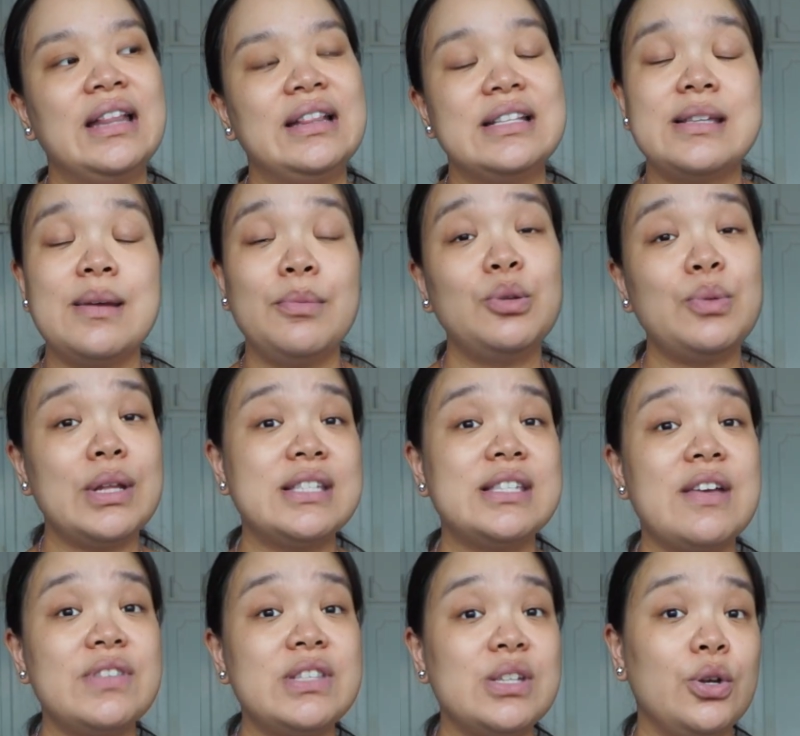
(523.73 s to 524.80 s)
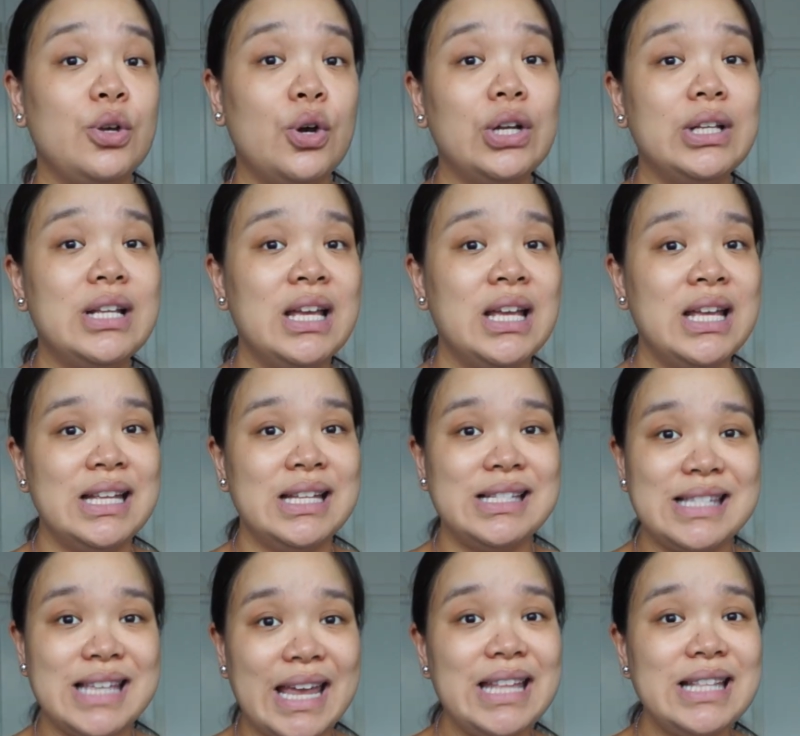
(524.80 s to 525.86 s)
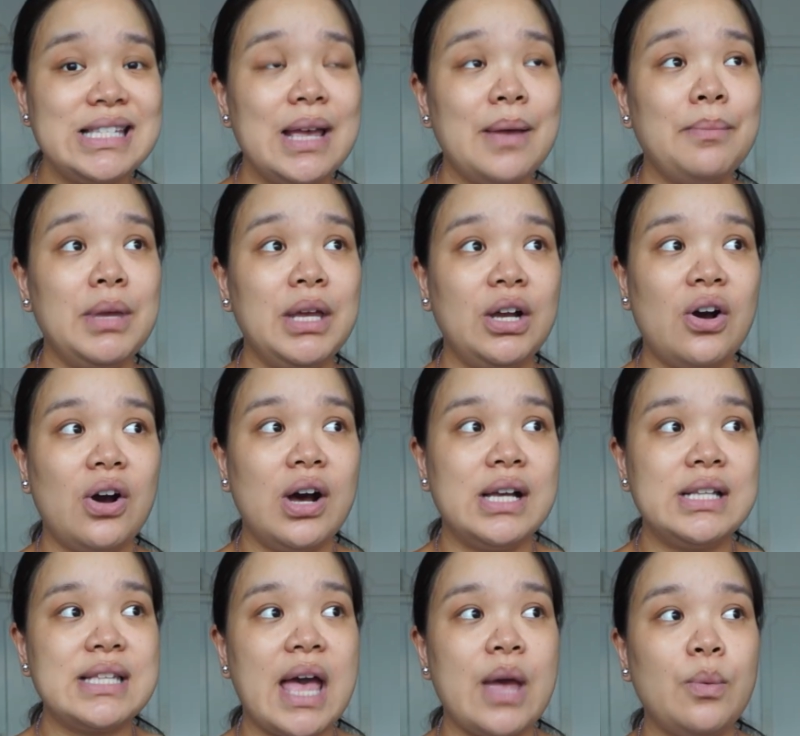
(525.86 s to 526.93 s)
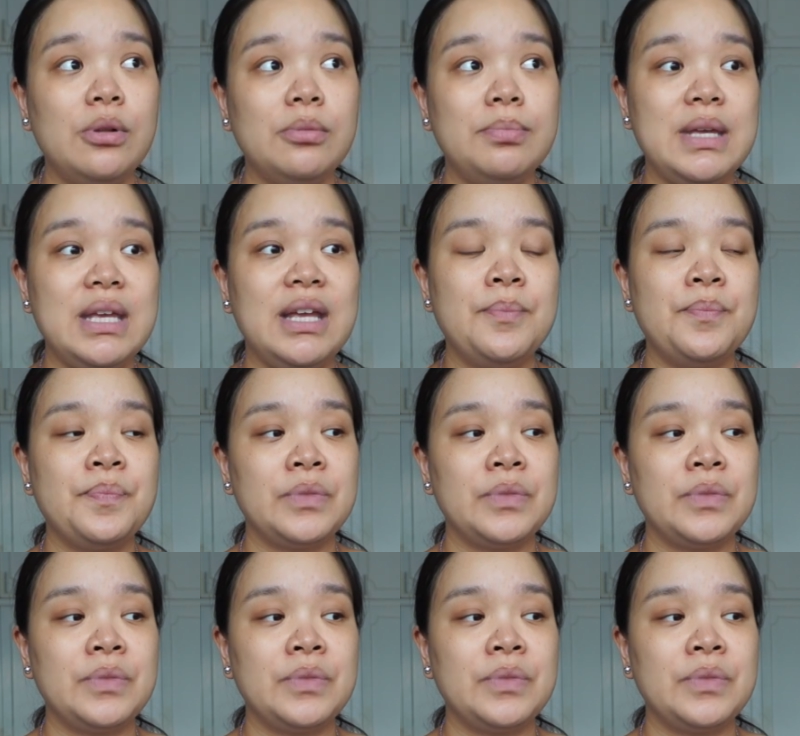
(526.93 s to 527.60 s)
December 27th is a good date because I will be